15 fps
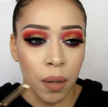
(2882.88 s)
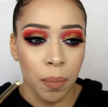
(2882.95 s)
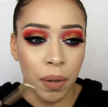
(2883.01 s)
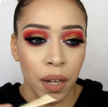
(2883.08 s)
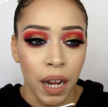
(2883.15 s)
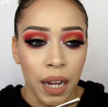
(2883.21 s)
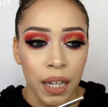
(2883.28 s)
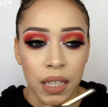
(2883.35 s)

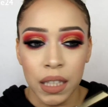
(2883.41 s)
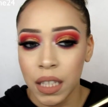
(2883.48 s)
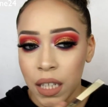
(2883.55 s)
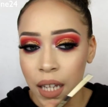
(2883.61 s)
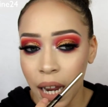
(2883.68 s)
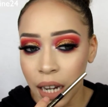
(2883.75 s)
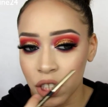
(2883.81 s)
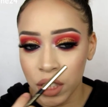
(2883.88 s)
applying
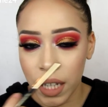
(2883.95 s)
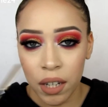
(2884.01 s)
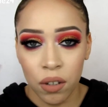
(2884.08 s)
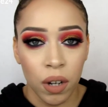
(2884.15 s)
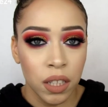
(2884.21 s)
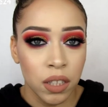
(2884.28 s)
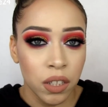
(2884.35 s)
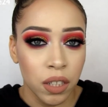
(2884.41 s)
the
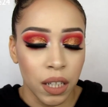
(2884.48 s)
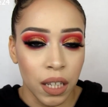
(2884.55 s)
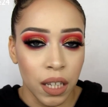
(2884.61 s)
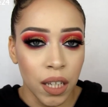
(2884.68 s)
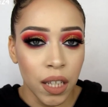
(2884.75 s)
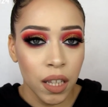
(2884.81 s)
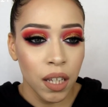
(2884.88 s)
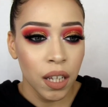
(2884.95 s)
eyeshadow
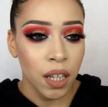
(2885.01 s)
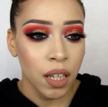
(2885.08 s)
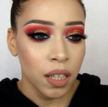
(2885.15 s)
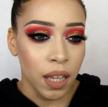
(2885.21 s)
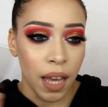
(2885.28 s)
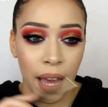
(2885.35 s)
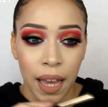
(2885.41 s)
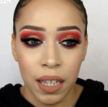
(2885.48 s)
underneath,
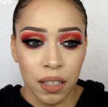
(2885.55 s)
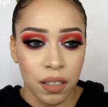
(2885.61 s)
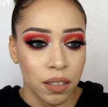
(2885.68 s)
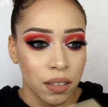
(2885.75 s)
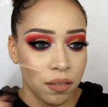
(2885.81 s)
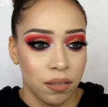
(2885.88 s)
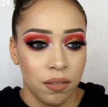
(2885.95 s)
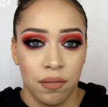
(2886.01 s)

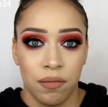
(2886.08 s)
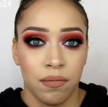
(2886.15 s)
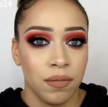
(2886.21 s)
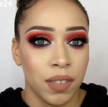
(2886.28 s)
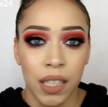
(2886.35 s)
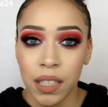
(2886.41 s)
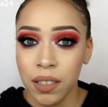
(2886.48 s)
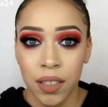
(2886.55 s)
and
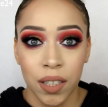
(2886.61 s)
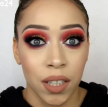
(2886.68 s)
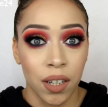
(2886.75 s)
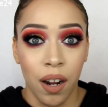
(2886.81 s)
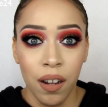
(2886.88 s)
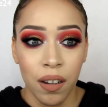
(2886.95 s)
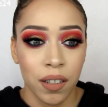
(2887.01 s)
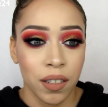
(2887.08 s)
it stood
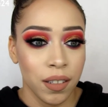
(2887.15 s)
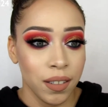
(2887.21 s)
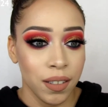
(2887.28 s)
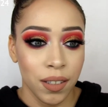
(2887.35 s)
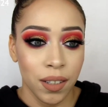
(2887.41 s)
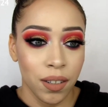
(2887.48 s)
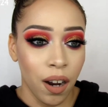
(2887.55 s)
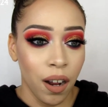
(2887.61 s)
on. It
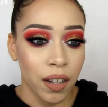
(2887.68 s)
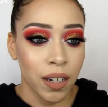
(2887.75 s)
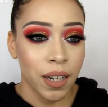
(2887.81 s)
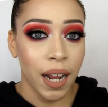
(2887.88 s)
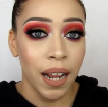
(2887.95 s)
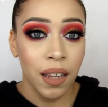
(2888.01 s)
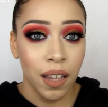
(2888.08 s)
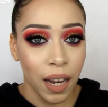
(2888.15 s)
stood on,
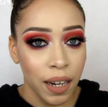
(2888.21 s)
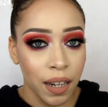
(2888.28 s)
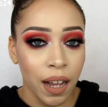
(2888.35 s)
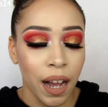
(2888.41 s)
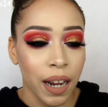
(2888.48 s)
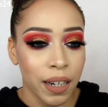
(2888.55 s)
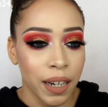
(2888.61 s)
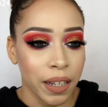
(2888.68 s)
and I like
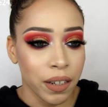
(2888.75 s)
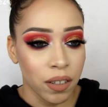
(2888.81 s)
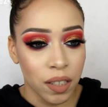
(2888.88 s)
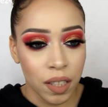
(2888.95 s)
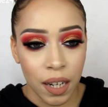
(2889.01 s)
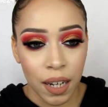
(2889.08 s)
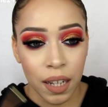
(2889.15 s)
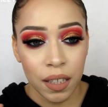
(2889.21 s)

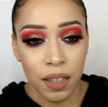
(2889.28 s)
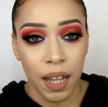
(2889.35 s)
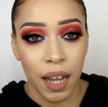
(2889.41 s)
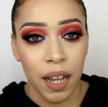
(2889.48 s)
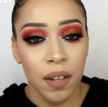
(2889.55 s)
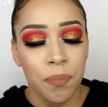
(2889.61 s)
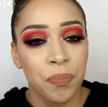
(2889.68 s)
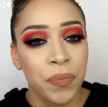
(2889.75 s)
eyeliners like
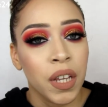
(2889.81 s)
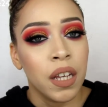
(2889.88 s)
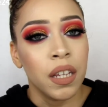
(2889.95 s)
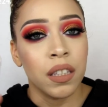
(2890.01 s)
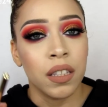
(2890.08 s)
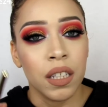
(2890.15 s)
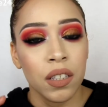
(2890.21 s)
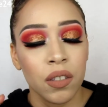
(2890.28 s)
that.
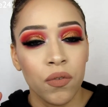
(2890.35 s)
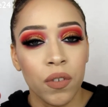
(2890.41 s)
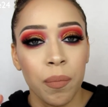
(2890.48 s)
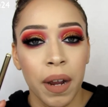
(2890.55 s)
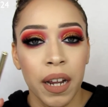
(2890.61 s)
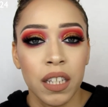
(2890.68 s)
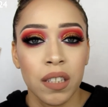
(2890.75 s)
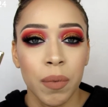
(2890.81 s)
This
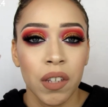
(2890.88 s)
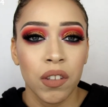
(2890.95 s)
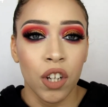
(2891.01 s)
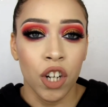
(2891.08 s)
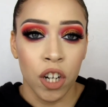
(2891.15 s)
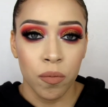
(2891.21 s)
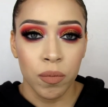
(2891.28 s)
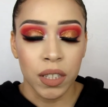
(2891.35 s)
reminds me of the
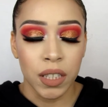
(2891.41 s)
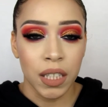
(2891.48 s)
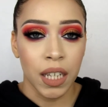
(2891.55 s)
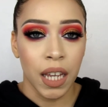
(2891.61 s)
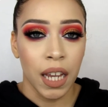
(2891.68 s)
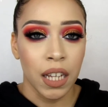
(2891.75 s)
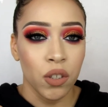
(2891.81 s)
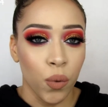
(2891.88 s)
Urban
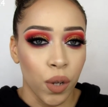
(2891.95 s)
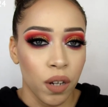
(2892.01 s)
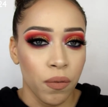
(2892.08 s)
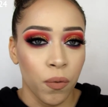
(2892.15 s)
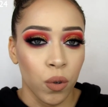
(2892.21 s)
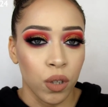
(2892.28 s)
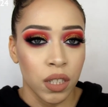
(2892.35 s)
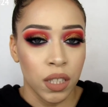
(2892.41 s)
Decay
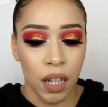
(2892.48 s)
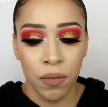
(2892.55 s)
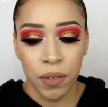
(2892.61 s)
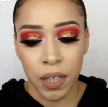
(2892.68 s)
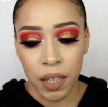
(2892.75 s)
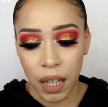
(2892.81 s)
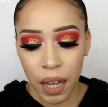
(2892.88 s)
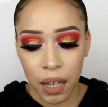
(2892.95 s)

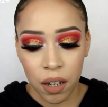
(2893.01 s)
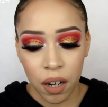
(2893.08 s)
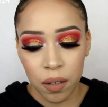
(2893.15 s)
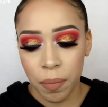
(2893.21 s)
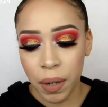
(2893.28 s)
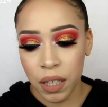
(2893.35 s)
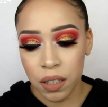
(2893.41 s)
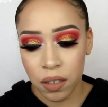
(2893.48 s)
24/7 Glide On
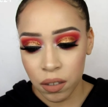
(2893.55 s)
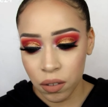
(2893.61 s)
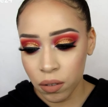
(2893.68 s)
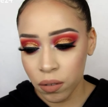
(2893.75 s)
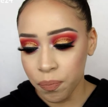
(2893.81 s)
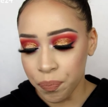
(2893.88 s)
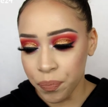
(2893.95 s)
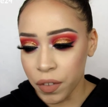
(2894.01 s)

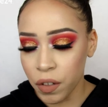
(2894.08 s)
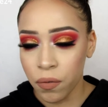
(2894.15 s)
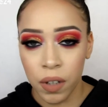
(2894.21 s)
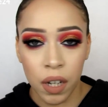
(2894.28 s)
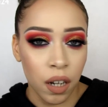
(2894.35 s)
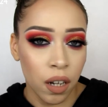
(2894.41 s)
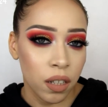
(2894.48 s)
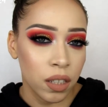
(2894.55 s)
Pencil
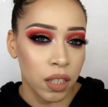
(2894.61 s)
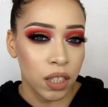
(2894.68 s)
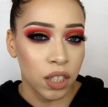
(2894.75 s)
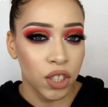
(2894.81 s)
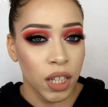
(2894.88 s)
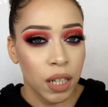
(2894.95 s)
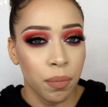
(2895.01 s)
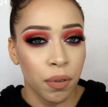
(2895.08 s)
in the
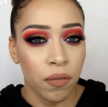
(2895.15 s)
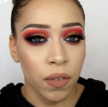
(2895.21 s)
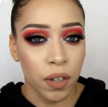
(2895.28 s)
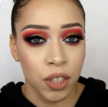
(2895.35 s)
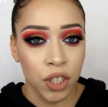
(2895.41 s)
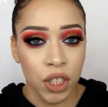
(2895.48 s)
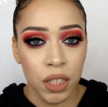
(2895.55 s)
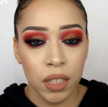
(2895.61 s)
shade
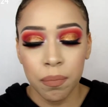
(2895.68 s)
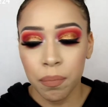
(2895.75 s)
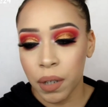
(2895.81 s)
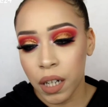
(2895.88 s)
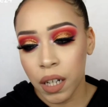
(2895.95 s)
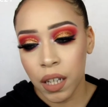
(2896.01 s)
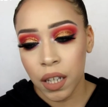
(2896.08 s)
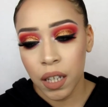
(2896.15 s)
Perversion,
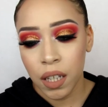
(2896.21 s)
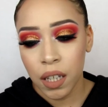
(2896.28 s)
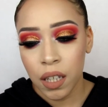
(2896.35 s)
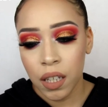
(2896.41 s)
but